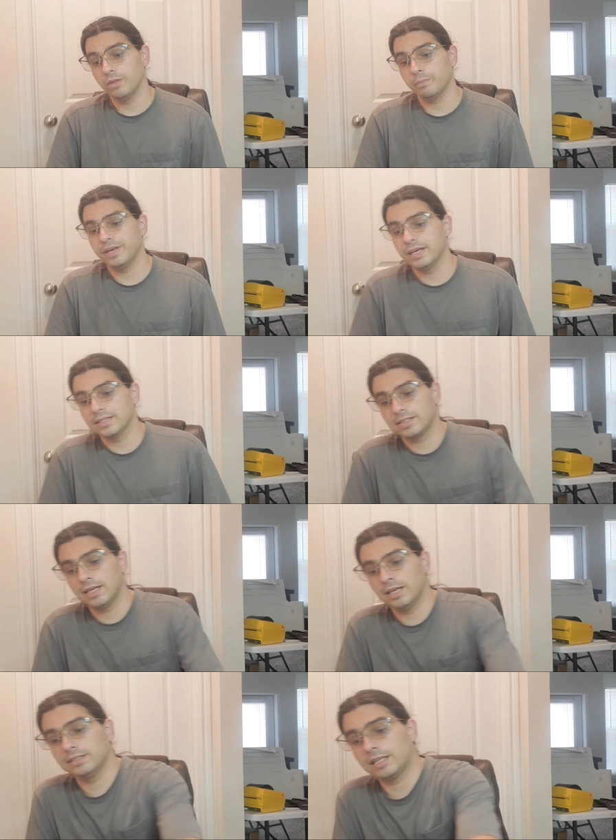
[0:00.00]
the biggest
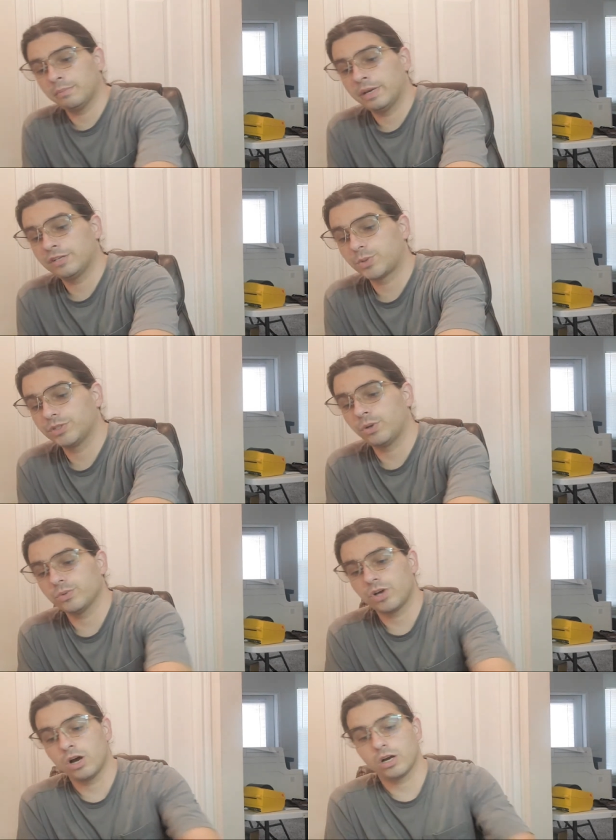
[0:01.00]
things that mentors
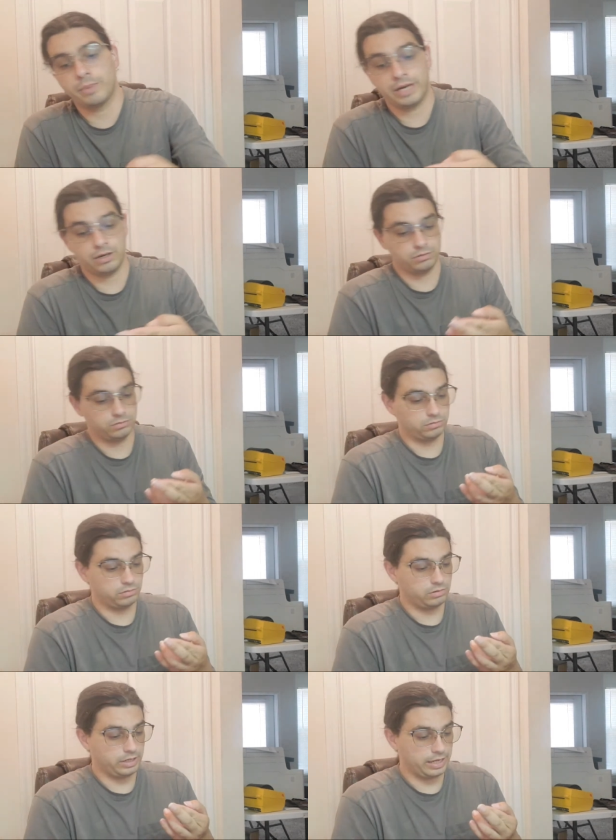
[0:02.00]
don't talk about,
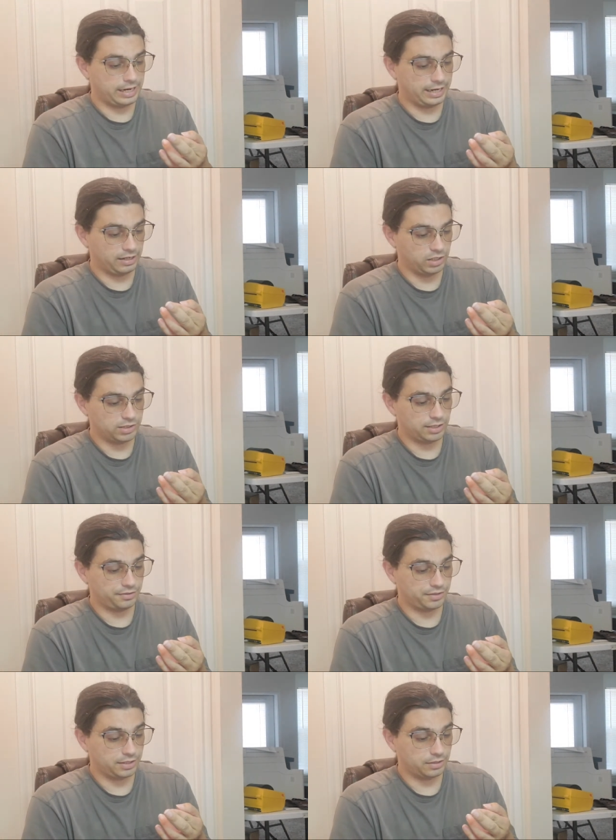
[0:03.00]
and I honestly
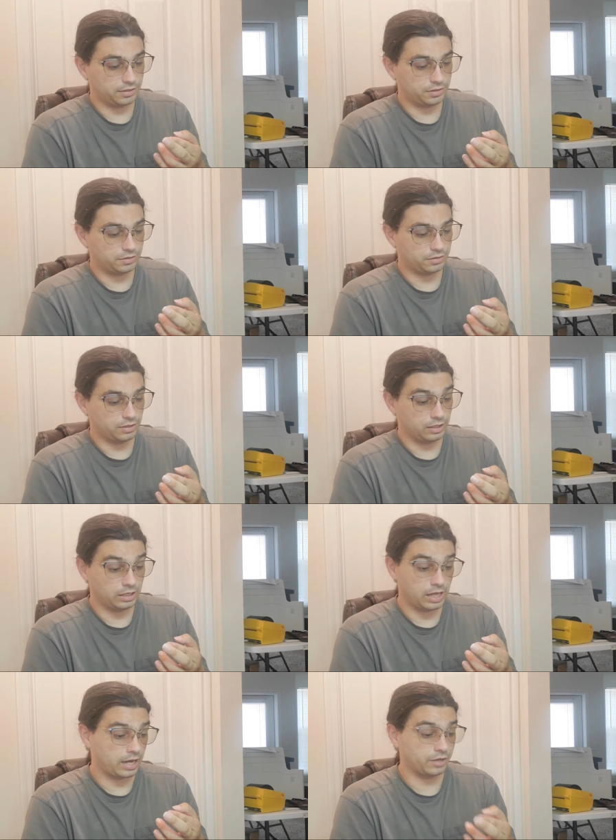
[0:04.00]
think a
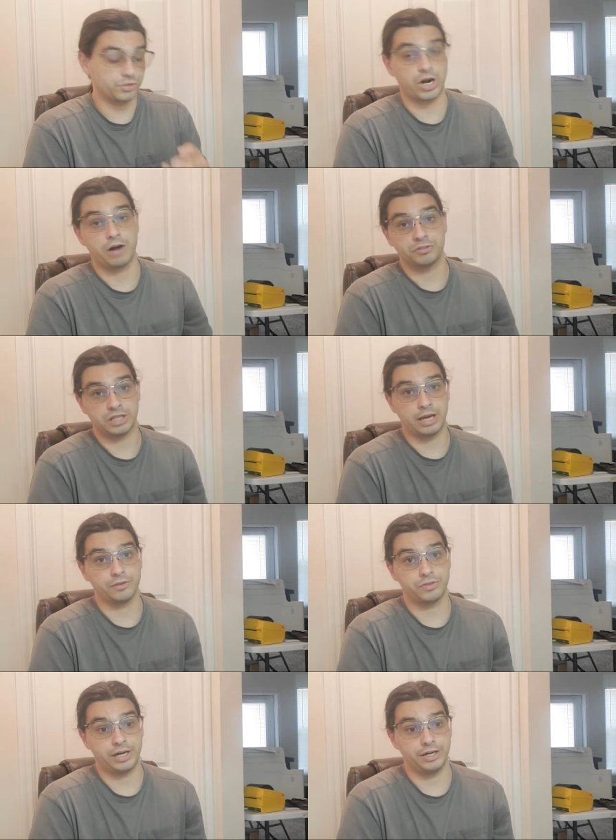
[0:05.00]
lot of drivers
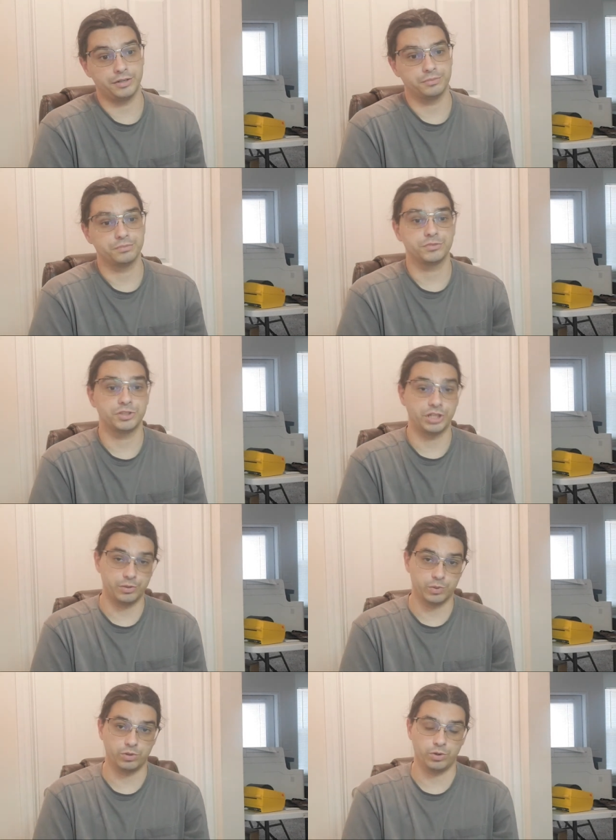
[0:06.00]
out there,
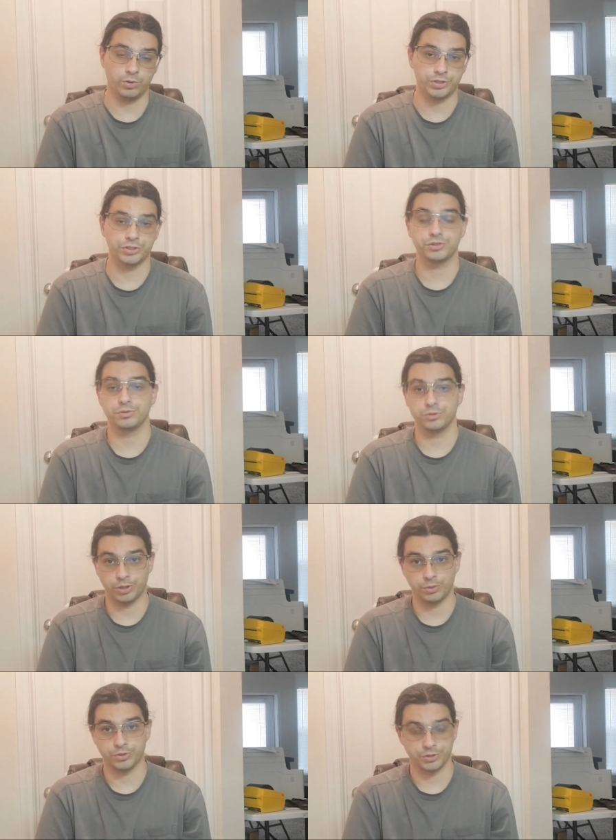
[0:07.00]
steering wheel holders,
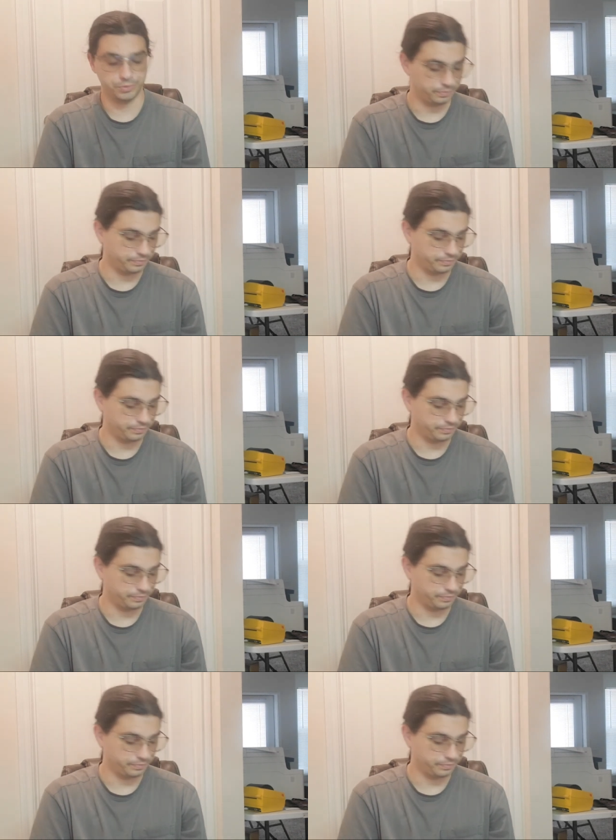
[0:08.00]
don't do.